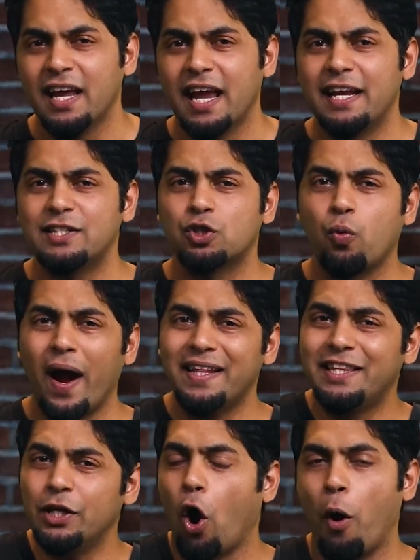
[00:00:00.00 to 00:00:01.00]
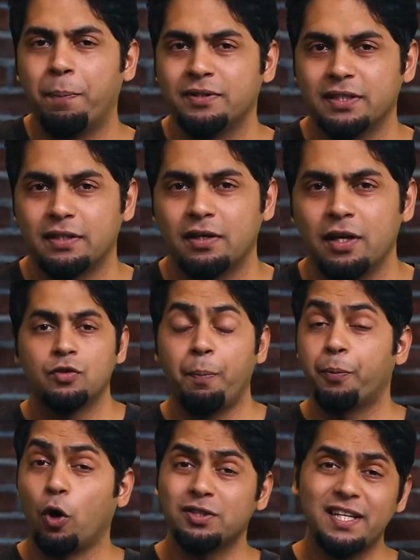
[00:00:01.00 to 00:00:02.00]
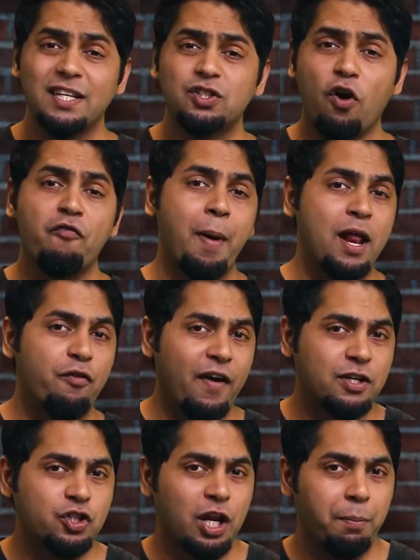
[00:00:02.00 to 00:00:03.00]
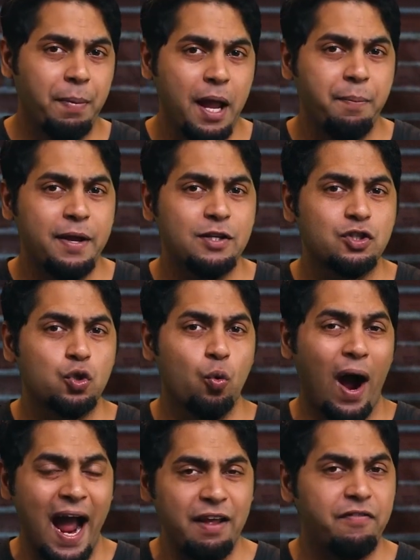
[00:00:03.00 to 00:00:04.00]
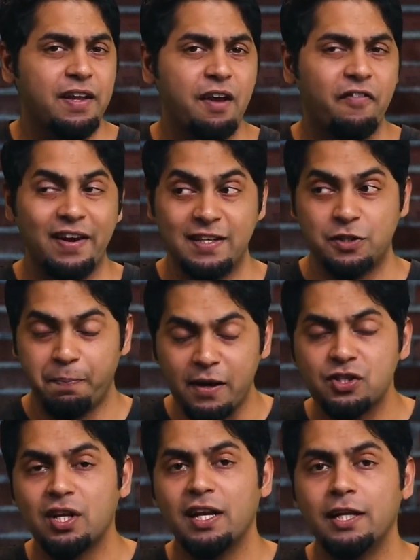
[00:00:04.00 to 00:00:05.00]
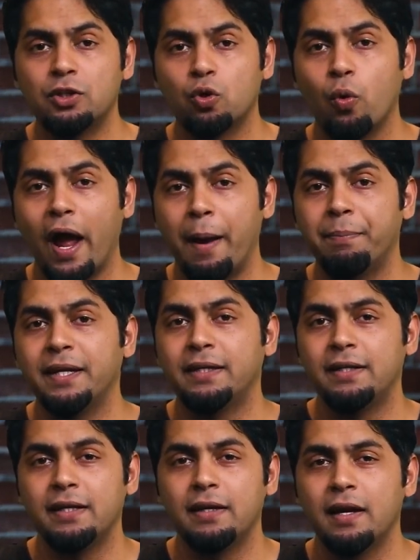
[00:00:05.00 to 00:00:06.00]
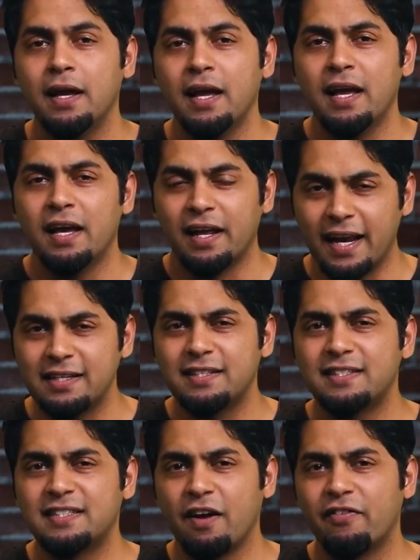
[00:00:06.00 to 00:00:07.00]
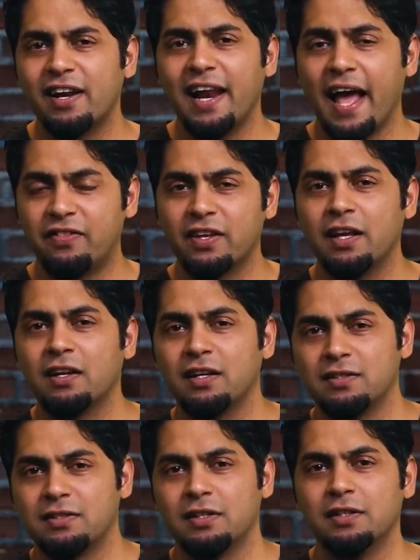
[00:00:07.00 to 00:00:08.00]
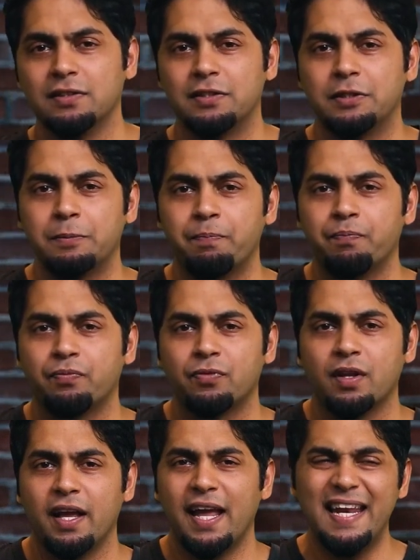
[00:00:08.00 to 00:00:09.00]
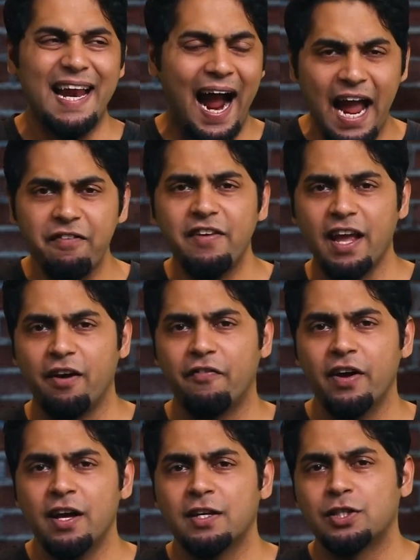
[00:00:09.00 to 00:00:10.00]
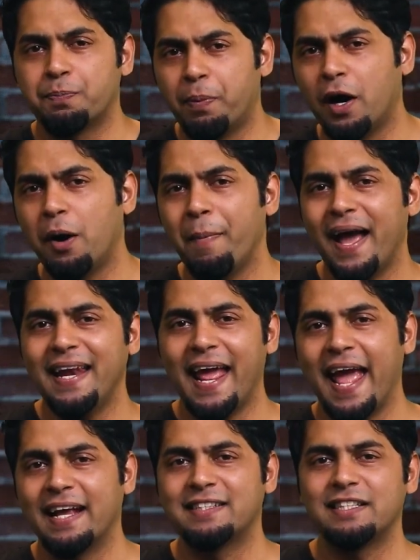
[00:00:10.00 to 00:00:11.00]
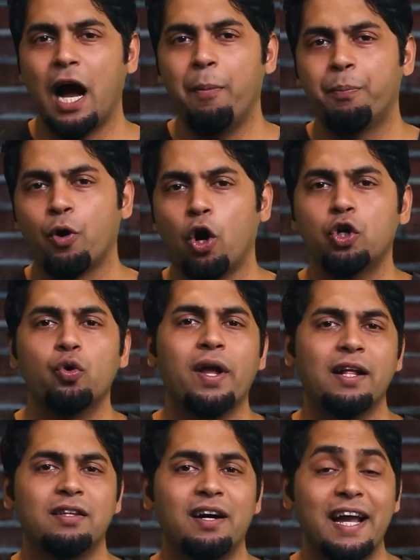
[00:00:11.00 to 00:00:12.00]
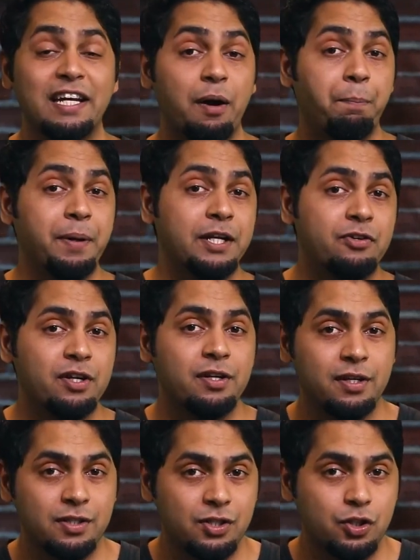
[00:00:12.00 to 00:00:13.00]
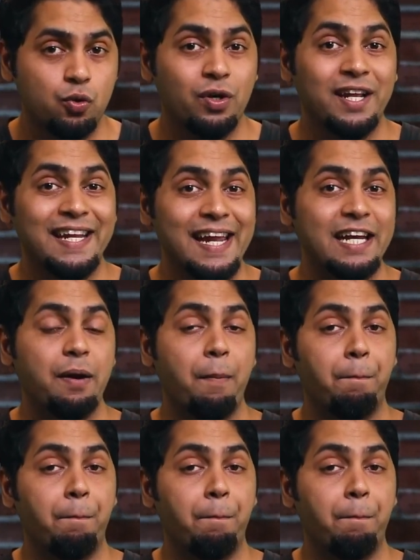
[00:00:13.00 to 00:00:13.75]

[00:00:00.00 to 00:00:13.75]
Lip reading: it is quite the opposite. The process of manufacturing babies through IVF and especially through MDT raises several ethical concerns. In IVF, sperm and eggs are brought together in a petri dish to create